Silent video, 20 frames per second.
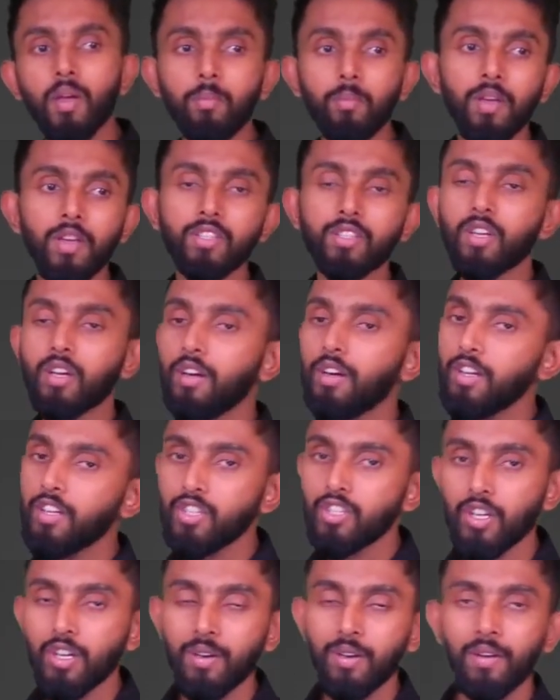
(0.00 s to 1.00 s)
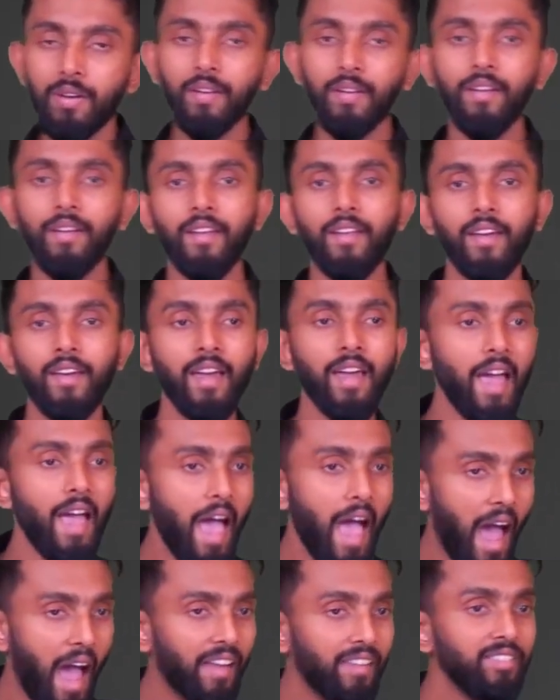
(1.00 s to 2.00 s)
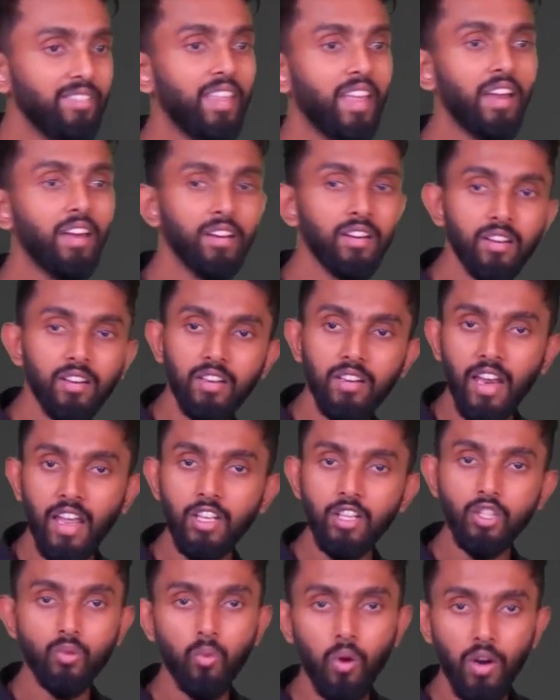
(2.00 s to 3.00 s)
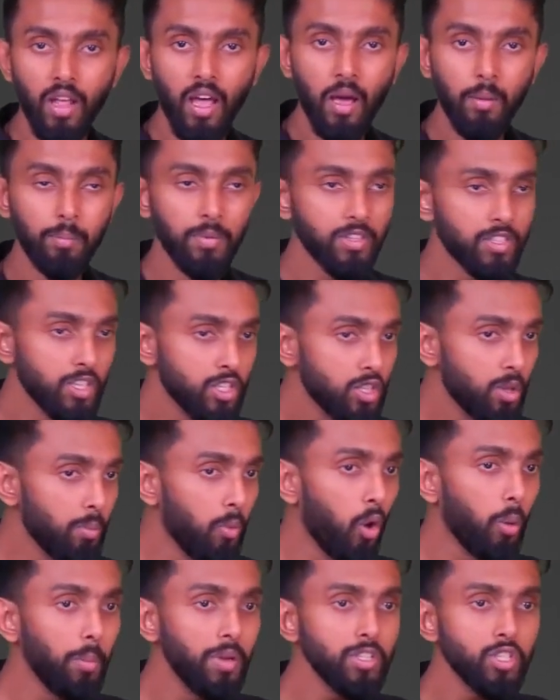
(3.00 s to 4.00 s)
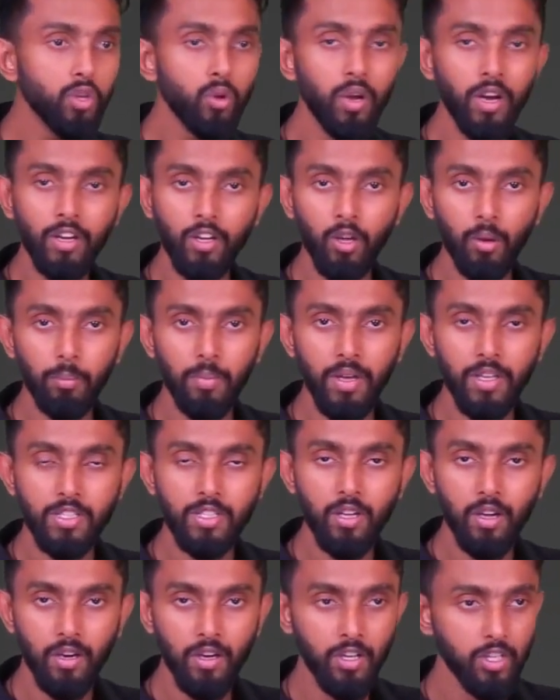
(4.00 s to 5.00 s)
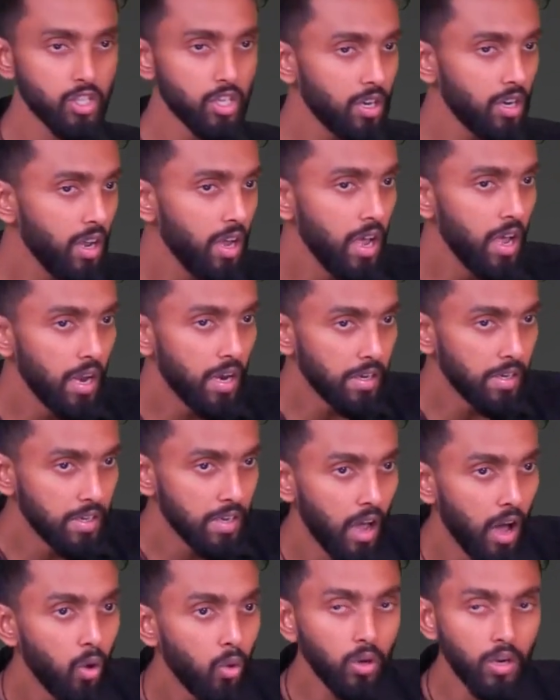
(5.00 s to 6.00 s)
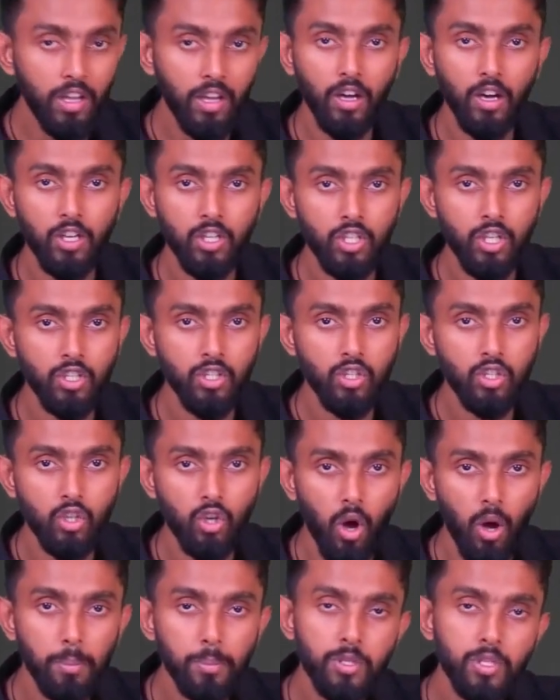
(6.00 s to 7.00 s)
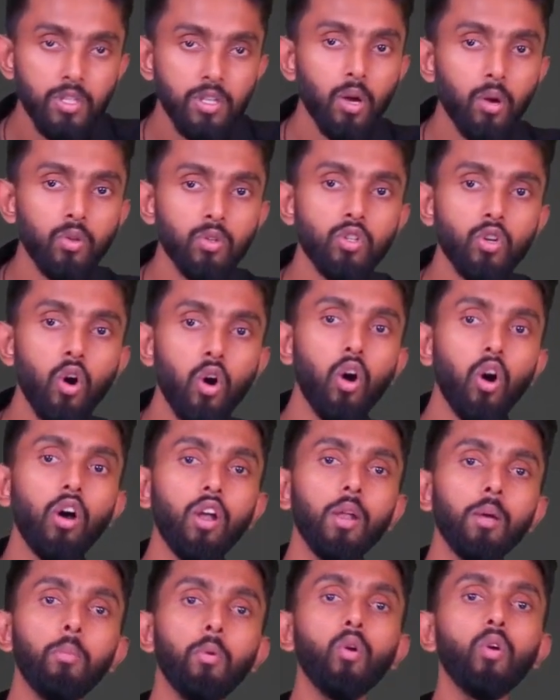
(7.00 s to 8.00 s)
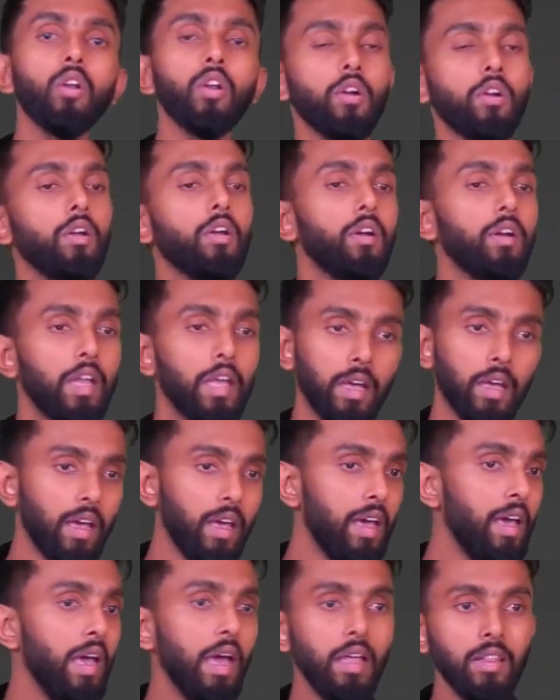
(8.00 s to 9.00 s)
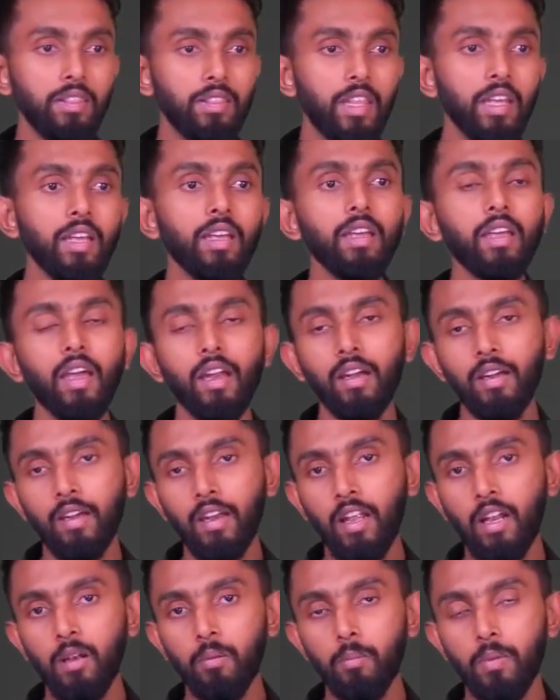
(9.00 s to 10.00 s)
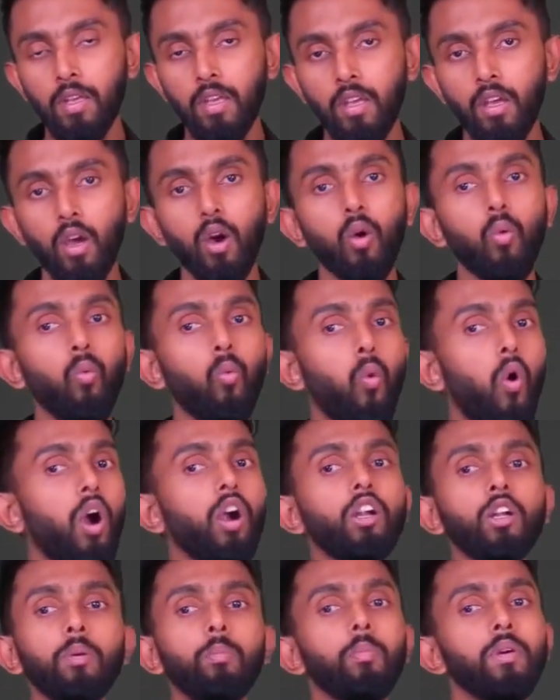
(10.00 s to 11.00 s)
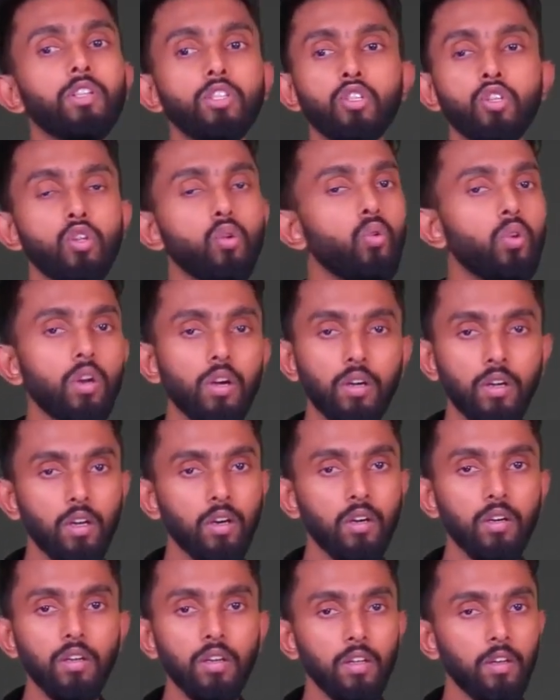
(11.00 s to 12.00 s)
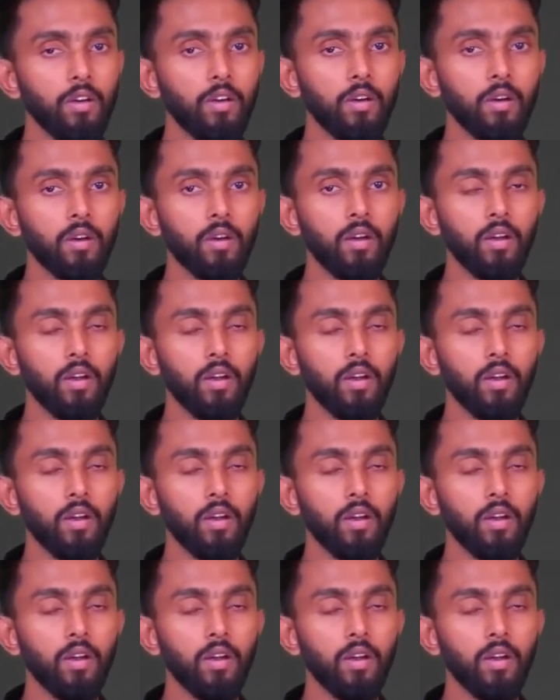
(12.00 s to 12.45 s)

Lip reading: my base condition. And then next what happens is the moment you hit your base condition, now recursion stops. Now it's all about returning. Think and tell me, what must you return here?